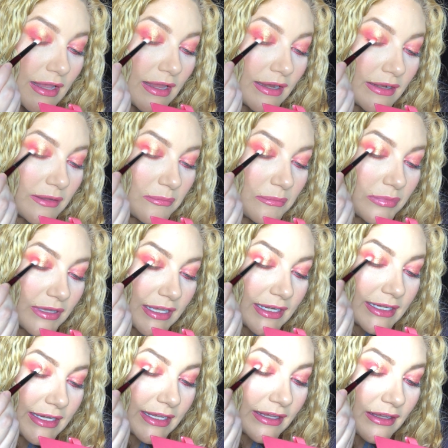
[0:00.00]
and I'm
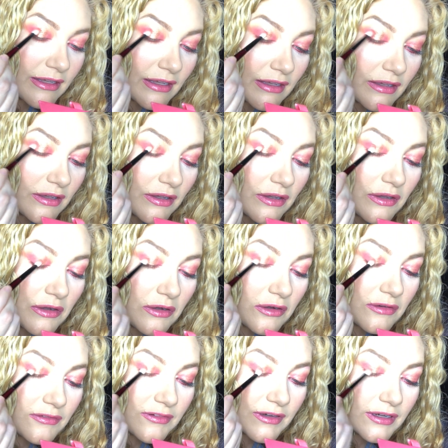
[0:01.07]
blending
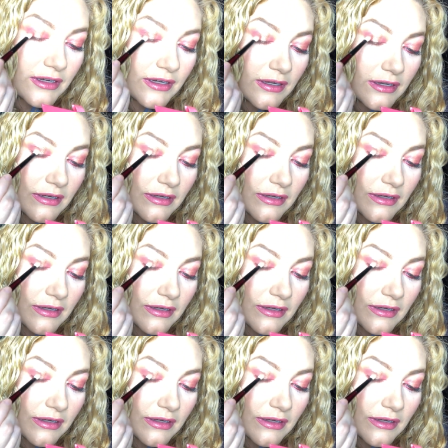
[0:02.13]
over